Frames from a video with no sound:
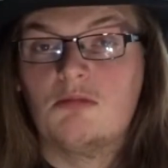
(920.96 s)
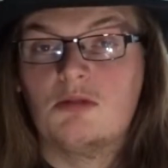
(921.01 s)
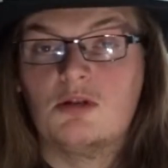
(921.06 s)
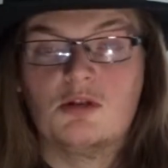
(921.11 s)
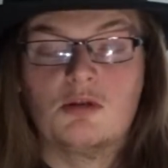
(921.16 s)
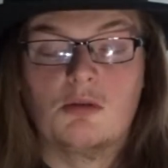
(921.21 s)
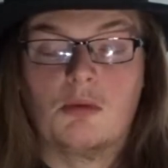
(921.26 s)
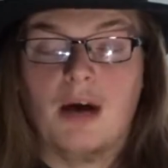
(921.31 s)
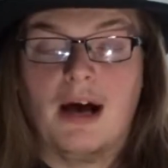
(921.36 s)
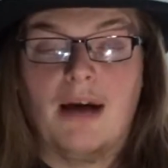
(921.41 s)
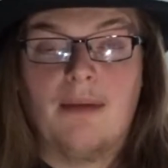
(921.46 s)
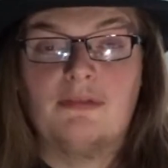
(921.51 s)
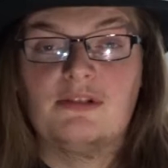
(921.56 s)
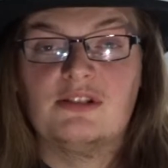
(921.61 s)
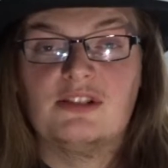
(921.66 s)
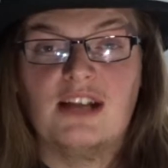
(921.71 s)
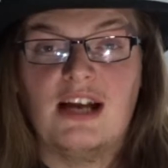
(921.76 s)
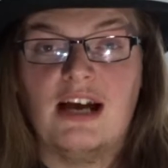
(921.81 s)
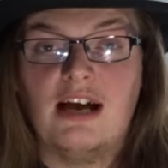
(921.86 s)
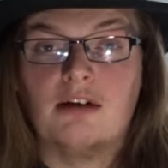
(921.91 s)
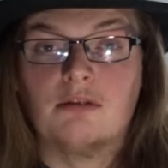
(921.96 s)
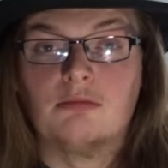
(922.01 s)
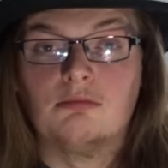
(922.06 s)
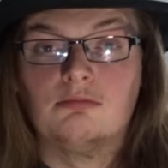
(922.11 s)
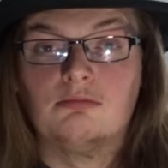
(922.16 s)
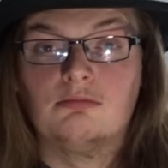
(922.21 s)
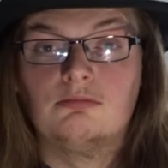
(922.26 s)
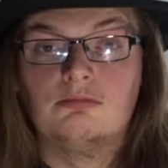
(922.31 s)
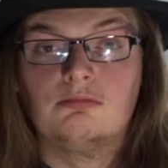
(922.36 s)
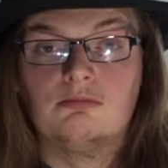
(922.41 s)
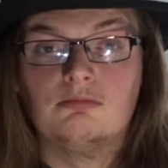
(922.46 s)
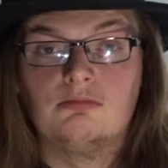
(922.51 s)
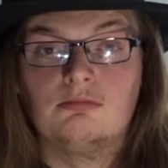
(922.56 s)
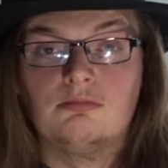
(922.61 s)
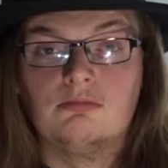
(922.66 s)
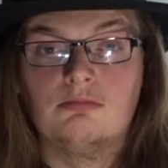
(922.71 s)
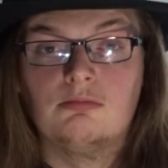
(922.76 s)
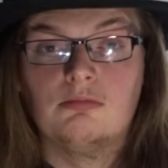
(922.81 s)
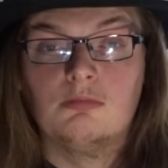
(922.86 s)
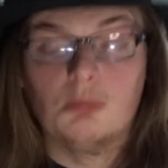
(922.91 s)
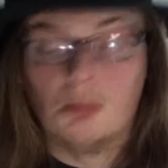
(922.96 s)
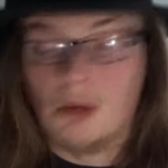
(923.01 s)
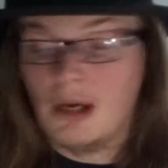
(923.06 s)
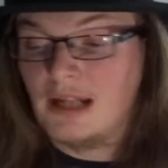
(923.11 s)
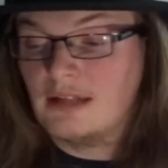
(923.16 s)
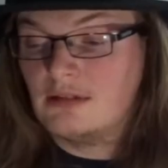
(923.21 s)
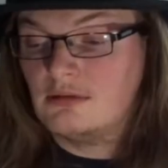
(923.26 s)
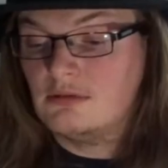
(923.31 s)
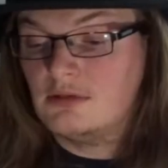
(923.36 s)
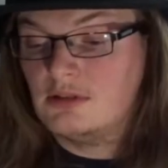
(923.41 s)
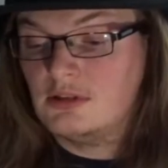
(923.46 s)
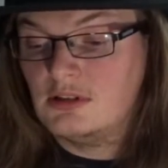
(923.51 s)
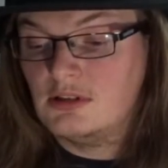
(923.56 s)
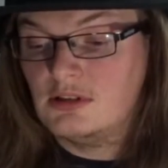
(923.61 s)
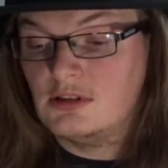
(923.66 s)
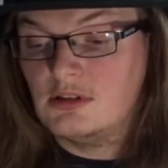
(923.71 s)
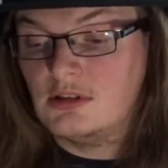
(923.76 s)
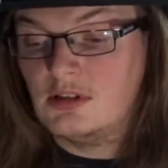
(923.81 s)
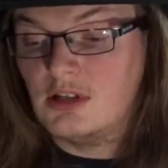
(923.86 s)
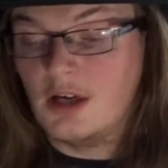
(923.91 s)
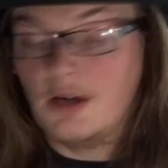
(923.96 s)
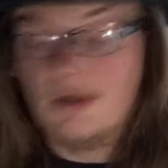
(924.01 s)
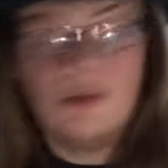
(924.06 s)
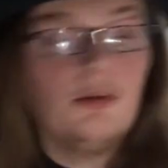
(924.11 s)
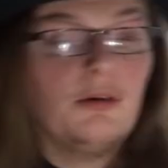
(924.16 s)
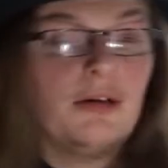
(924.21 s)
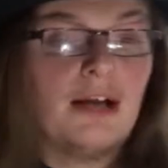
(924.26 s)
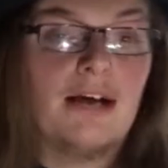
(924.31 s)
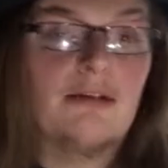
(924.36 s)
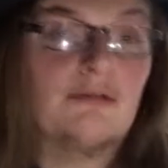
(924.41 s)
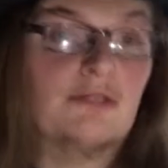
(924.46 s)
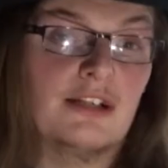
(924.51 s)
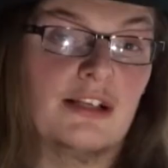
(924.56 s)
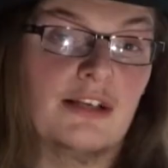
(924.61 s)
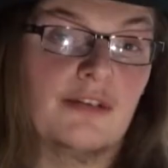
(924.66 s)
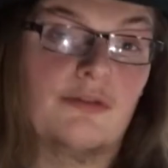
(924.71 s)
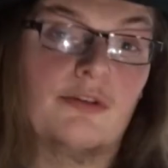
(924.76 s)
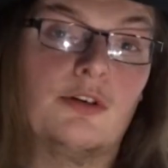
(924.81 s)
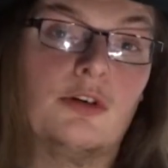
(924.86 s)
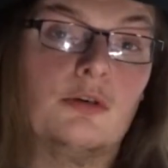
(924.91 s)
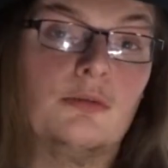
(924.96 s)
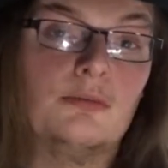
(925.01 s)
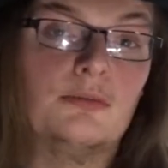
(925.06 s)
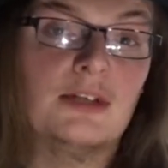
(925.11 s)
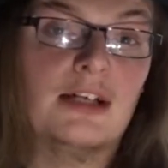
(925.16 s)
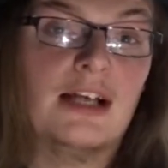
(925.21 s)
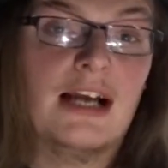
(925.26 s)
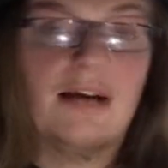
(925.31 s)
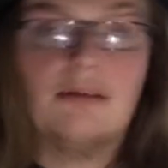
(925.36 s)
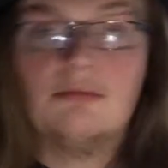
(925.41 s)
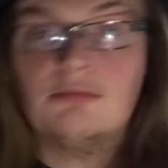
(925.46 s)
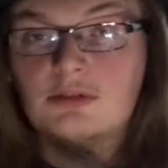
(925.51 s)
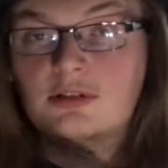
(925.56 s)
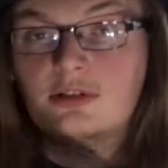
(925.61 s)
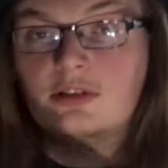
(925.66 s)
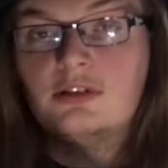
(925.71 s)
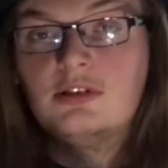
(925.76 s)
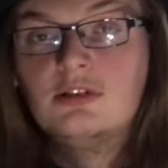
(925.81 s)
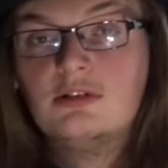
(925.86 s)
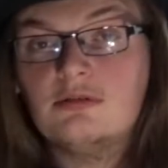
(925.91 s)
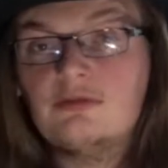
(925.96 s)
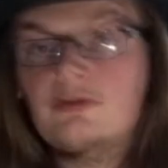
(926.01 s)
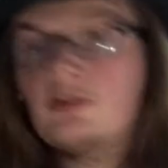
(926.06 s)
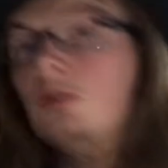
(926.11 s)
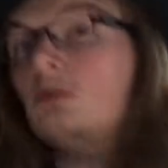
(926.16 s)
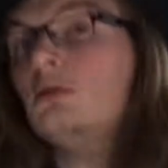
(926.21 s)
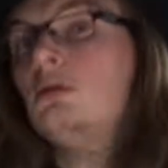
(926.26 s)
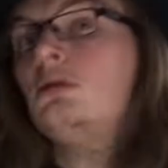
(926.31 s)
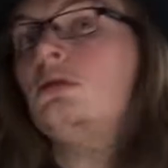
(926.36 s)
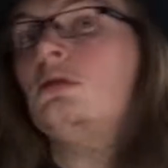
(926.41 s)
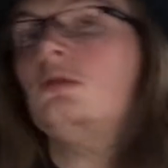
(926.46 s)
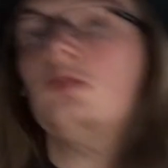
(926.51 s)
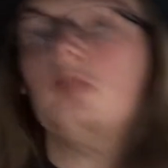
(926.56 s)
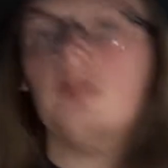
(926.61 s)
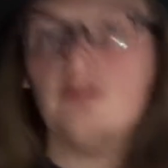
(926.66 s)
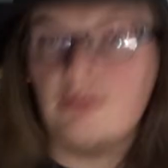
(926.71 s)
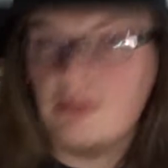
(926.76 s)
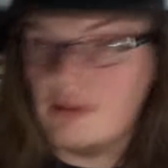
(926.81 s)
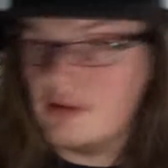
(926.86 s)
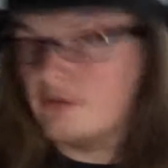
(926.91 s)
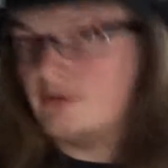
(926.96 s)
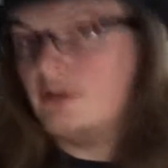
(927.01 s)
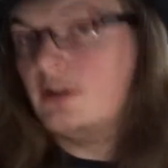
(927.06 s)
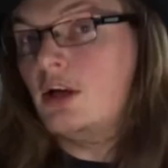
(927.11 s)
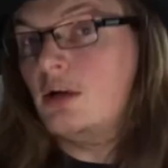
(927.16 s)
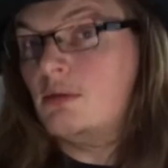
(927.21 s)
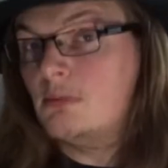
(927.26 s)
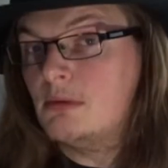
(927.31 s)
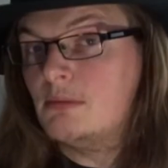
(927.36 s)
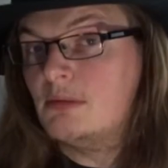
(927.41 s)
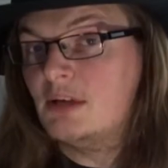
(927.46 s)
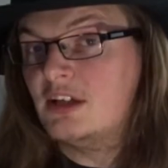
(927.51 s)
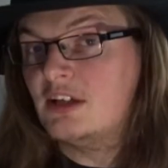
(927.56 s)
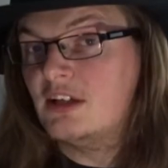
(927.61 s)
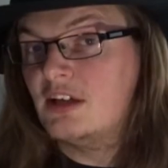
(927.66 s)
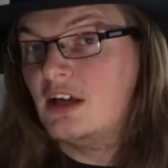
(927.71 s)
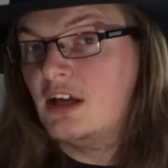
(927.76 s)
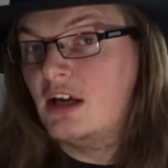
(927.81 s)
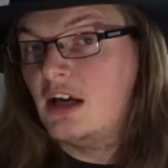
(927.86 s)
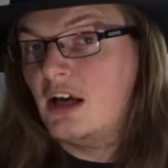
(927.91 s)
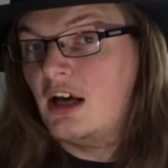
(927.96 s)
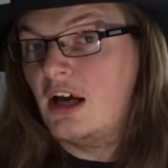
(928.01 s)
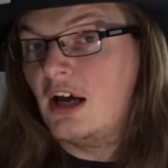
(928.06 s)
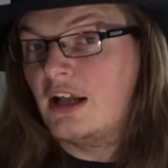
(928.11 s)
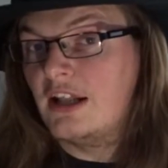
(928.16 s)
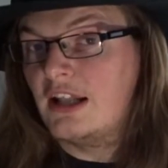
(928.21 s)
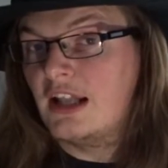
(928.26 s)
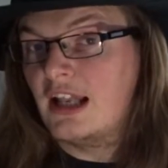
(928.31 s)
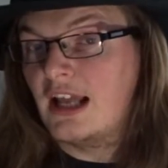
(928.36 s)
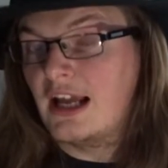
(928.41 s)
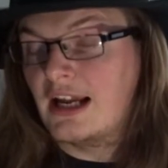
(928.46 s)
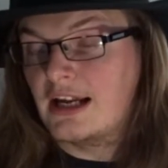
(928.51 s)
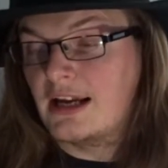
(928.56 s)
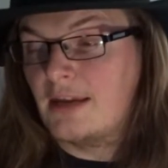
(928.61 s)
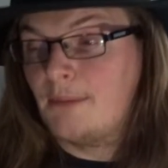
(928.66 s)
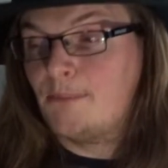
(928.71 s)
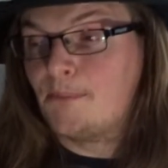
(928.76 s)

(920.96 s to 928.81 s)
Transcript: So what happens now? Well, a new council is formed. A council of all of the noblemen, and they're like,